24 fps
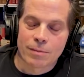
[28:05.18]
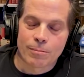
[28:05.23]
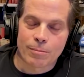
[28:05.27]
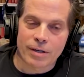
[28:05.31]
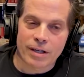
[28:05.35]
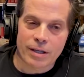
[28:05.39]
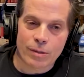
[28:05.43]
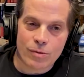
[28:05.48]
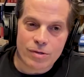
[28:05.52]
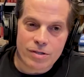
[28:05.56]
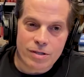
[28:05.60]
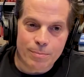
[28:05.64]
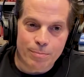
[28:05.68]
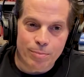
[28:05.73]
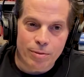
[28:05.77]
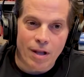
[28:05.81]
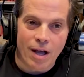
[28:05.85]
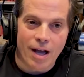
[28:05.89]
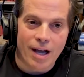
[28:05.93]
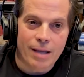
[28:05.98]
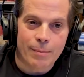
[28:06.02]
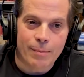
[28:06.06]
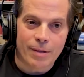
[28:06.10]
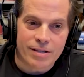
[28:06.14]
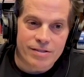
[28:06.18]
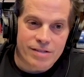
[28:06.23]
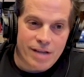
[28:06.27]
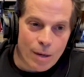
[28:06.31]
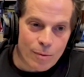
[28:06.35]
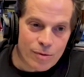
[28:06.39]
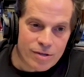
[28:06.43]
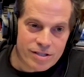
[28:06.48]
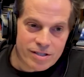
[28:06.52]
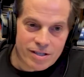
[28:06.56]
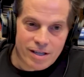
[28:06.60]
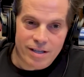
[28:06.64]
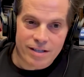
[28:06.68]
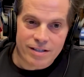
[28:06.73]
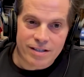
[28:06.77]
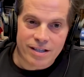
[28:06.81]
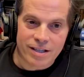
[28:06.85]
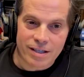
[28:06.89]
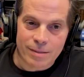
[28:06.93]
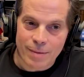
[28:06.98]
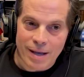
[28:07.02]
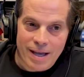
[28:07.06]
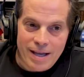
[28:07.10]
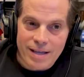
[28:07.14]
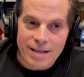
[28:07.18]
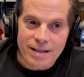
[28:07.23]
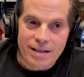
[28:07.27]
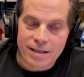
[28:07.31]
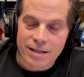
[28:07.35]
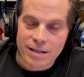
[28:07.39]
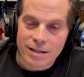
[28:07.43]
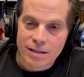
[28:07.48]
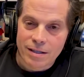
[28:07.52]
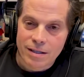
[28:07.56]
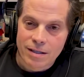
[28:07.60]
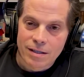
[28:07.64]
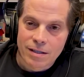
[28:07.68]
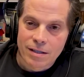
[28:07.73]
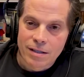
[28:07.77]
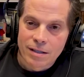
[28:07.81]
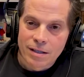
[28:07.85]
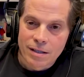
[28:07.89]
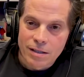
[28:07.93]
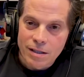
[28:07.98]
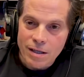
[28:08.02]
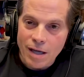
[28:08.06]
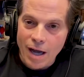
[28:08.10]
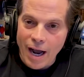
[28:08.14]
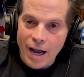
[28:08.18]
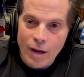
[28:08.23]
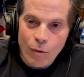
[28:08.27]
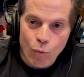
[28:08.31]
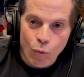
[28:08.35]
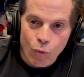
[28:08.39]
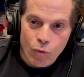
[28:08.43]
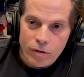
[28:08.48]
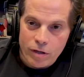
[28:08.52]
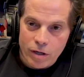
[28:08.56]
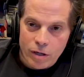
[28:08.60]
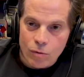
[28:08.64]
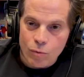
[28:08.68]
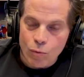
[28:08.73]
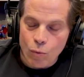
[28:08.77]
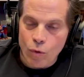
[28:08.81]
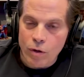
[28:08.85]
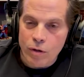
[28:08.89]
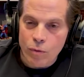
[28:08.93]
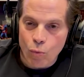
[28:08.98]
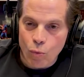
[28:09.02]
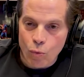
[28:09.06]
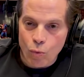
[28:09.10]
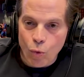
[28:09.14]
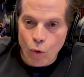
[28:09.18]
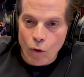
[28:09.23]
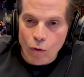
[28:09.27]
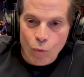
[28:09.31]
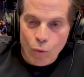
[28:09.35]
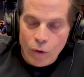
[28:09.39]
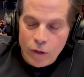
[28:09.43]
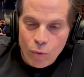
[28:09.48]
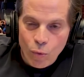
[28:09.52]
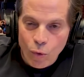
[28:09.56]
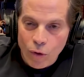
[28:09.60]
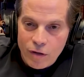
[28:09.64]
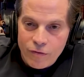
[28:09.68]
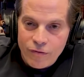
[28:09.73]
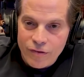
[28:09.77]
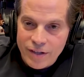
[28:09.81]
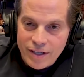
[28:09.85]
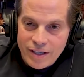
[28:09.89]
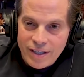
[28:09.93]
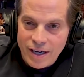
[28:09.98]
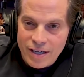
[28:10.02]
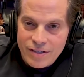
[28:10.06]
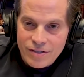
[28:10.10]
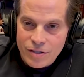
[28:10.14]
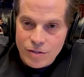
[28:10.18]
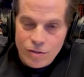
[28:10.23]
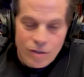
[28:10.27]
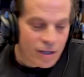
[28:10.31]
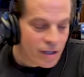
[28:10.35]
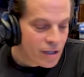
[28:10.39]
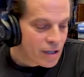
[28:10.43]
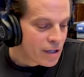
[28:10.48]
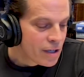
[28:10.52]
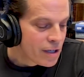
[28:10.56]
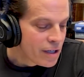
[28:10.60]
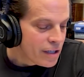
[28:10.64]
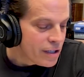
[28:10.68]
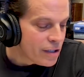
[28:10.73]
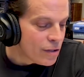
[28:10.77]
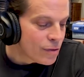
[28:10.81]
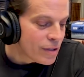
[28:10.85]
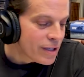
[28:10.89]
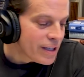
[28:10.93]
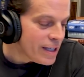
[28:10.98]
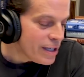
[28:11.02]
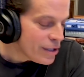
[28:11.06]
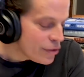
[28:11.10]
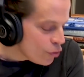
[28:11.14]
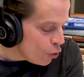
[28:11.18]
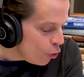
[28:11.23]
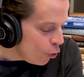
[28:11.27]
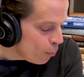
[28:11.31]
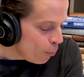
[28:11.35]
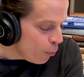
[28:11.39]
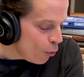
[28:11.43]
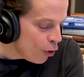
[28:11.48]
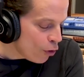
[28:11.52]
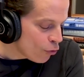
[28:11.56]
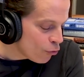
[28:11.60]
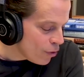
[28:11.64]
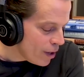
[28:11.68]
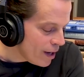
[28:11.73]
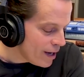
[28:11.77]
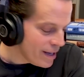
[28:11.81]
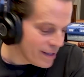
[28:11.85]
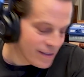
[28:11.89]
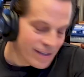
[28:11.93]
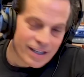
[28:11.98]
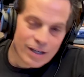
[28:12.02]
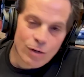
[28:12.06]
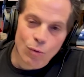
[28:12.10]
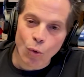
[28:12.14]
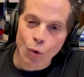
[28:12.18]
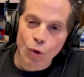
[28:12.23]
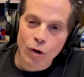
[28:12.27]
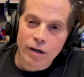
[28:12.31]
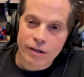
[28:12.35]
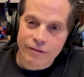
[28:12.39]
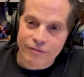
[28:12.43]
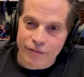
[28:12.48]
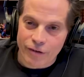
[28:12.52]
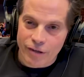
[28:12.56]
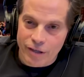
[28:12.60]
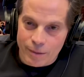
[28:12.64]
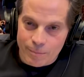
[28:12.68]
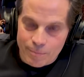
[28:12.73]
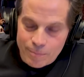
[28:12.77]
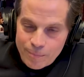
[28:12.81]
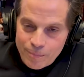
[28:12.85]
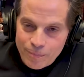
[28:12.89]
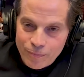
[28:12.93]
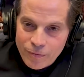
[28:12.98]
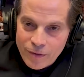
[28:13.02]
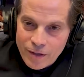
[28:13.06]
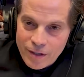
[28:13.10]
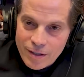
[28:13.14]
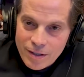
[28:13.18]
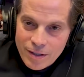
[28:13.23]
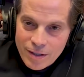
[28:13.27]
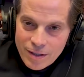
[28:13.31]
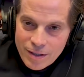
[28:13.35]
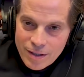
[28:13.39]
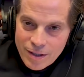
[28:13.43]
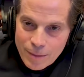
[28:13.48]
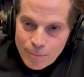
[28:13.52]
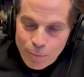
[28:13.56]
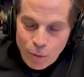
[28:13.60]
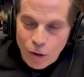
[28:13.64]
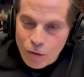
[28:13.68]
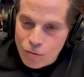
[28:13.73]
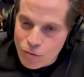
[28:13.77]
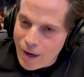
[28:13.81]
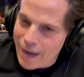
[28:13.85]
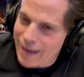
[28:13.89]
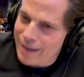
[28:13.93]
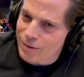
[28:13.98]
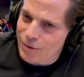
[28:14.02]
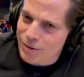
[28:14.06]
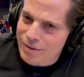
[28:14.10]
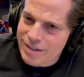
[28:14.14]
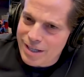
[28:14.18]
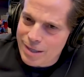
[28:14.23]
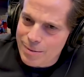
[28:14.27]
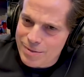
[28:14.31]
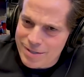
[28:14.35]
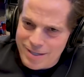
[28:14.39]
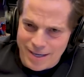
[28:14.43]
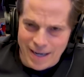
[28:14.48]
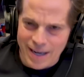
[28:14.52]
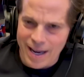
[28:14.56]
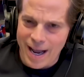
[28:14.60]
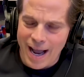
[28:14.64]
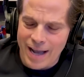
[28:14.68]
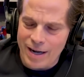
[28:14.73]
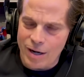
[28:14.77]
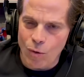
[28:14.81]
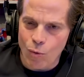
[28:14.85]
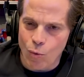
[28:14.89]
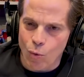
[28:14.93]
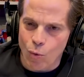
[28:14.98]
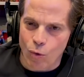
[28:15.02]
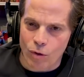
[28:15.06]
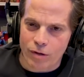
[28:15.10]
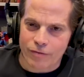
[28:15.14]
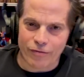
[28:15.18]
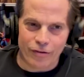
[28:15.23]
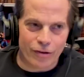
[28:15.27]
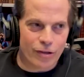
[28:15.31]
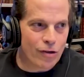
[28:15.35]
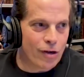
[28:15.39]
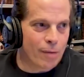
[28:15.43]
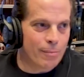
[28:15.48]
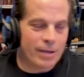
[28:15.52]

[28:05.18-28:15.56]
But he was implying, because I was saying to him, hey, we work for the Constitution. He told Paul Ryan that he worked for him. Paul Ryan looked at him and said, I don't work for you.